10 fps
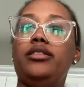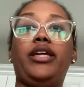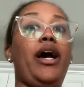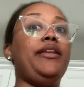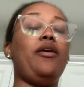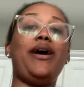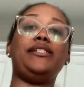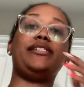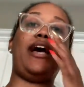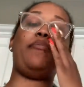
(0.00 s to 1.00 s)
Y'all know I
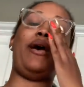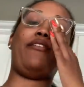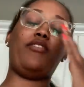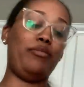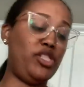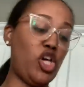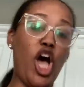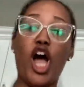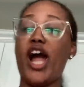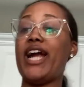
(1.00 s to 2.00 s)
just got back from
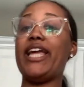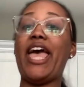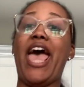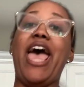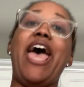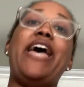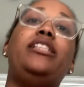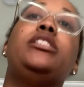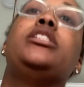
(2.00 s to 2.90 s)
Target.